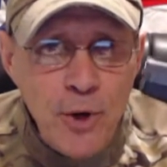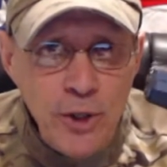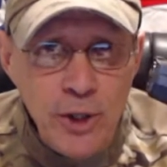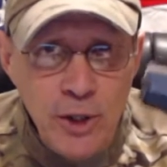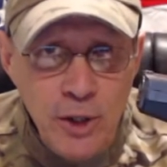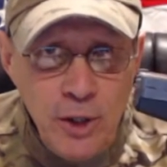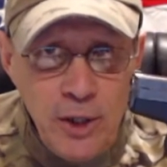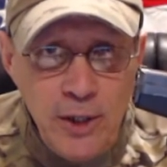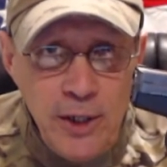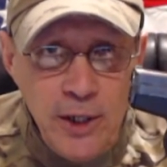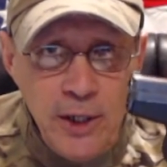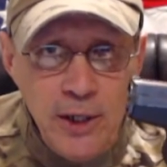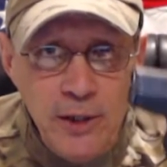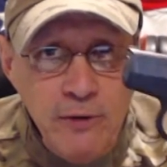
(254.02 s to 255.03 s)
put it
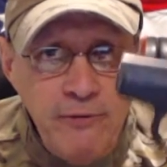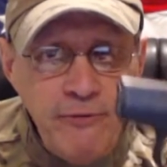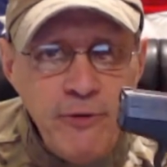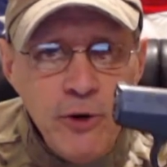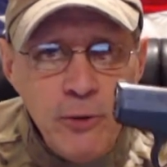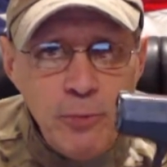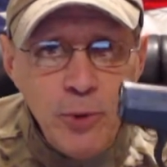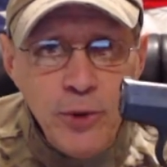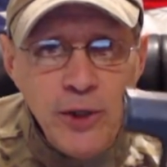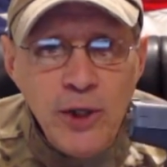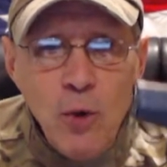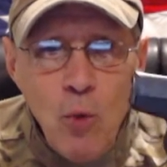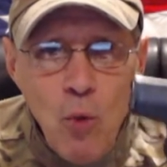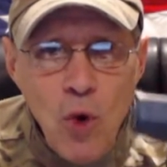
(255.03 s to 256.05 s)
on there, and the
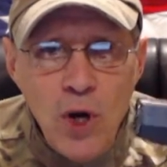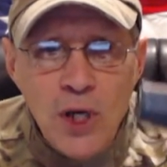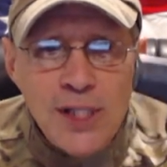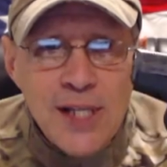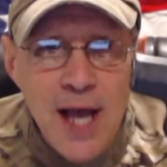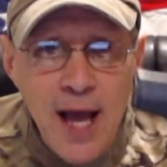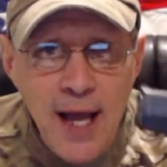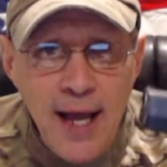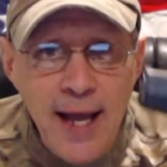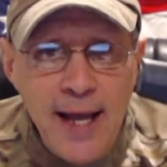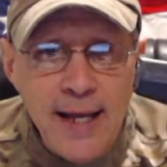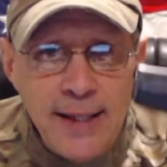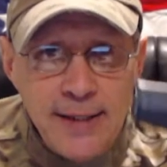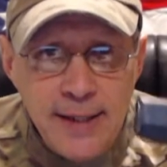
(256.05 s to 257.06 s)
footprint was
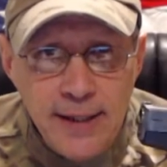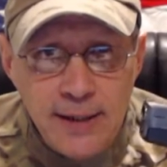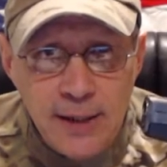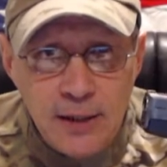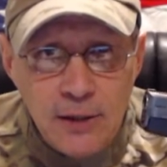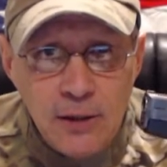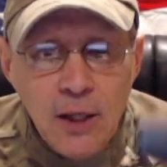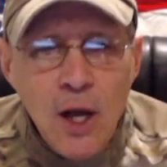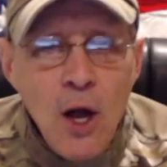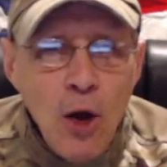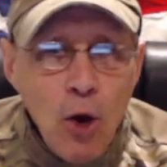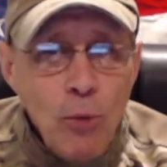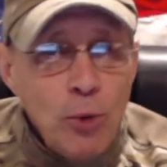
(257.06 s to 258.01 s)
identical,